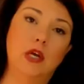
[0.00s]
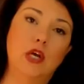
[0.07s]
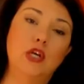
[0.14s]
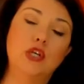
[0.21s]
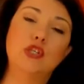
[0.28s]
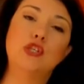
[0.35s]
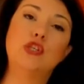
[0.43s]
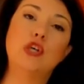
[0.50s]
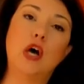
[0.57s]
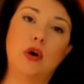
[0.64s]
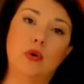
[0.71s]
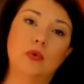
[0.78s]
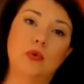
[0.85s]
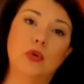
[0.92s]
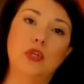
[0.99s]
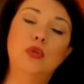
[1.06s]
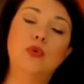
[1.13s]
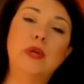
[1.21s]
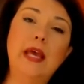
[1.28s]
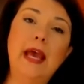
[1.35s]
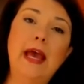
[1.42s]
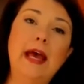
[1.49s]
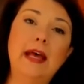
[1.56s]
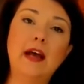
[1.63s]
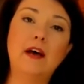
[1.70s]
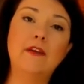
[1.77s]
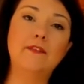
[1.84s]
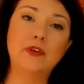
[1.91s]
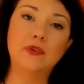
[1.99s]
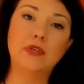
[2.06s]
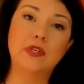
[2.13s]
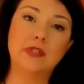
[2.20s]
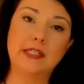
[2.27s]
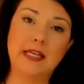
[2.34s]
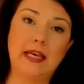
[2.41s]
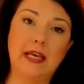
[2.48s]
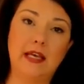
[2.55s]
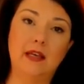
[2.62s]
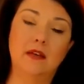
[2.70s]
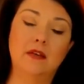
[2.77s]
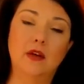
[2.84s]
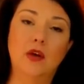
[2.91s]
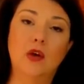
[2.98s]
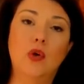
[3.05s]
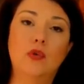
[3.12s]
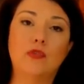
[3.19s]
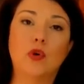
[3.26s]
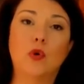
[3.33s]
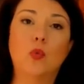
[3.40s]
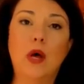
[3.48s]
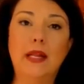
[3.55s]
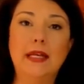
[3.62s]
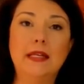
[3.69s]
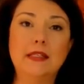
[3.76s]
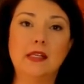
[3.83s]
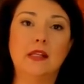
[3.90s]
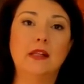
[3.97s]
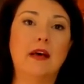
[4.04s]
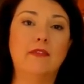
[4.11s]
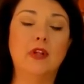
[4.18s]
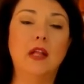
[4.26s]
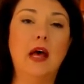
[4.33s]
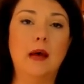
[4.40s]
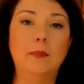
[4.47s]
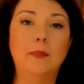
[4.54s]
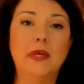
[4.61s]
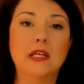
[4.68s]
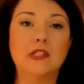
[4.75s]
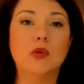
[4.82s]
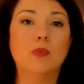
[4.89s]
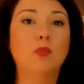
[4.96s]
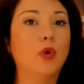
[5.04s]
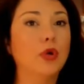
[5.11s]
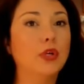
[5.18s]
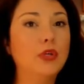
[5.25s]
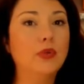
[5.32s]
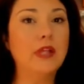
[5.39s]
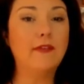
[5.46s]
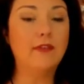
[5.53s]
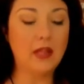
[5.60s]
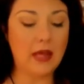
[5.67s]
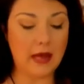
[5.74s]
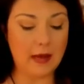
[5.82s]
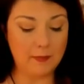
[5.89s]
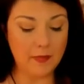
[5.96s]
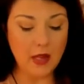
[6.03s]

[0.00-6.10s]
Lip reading: So you cannot feel guilty for wanting to level up, because the more you level up,